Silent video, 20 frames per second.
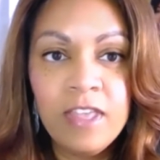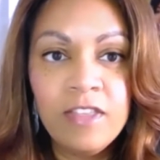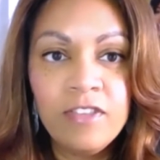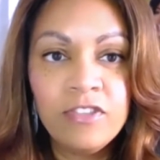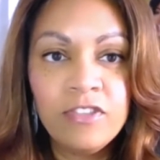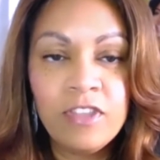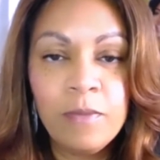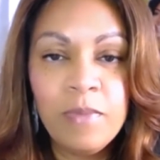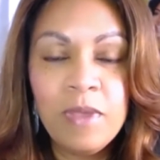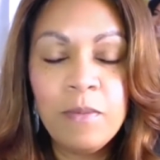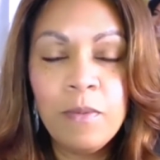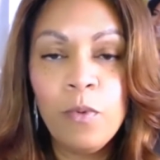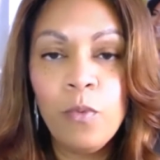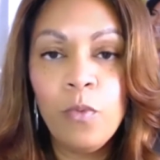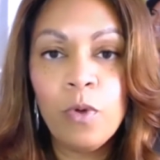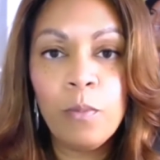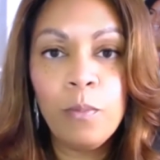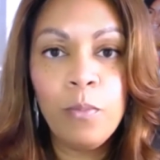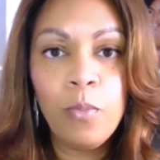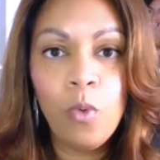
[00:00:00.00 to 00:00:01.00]
Some people
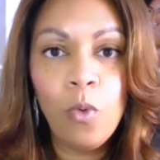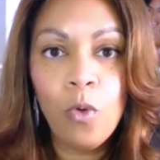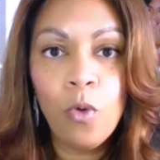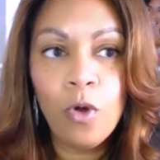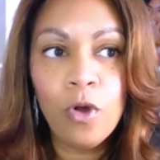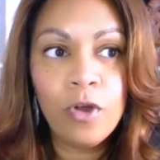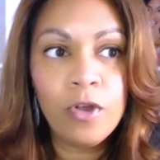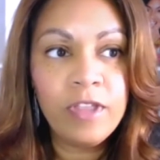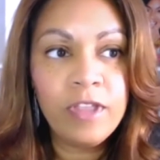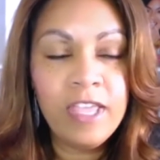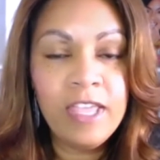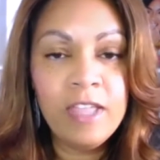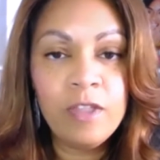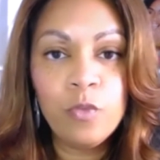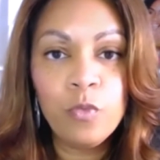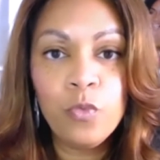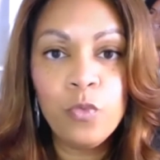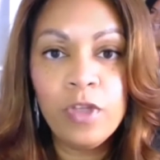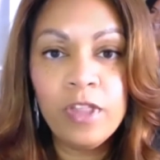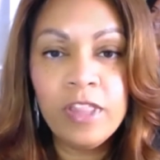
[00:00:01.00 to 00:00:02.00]
were born
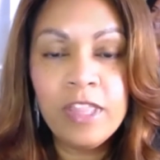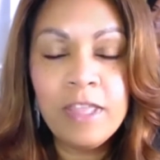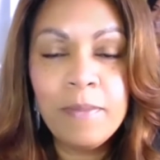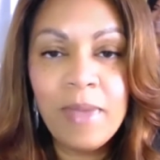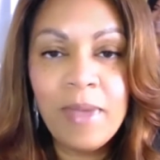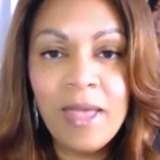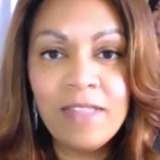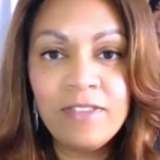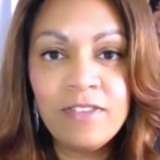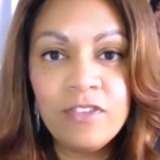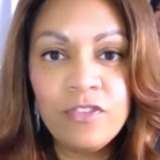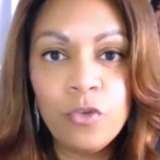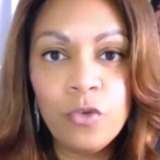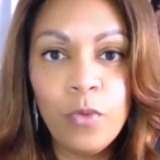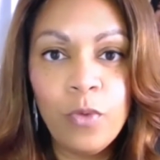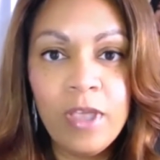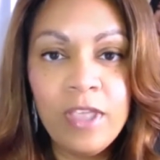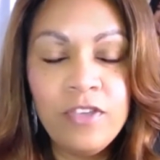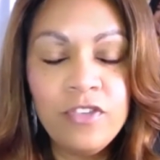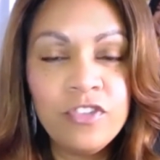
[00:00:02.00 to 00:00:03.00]
in really bad
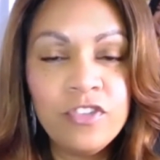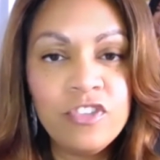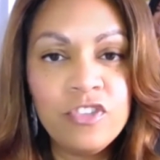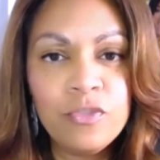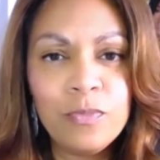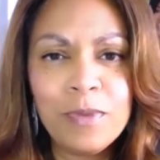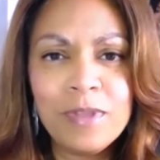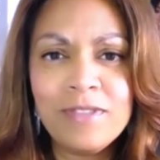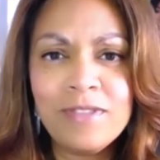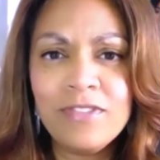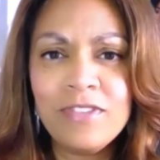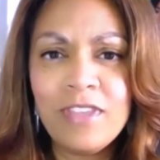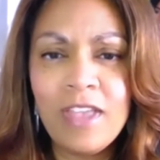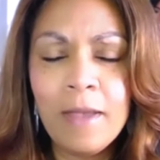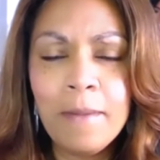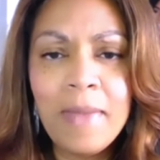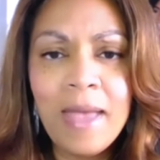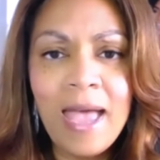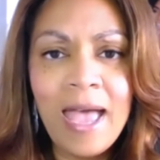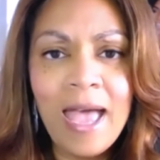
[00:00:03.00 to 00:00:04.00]
situations, but
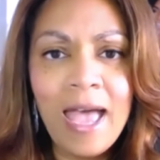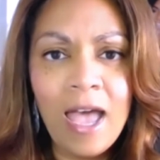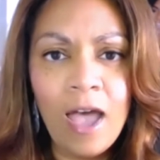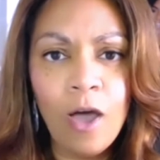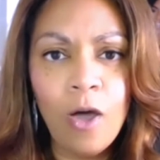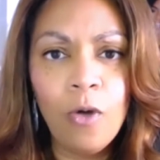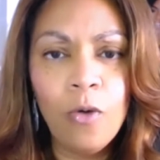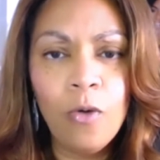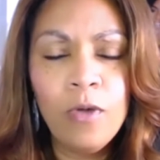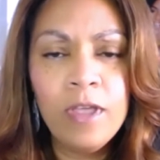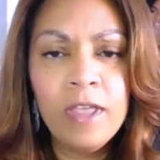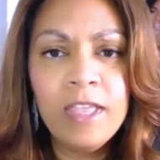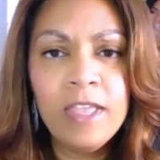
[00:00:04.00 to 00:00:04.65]
somehow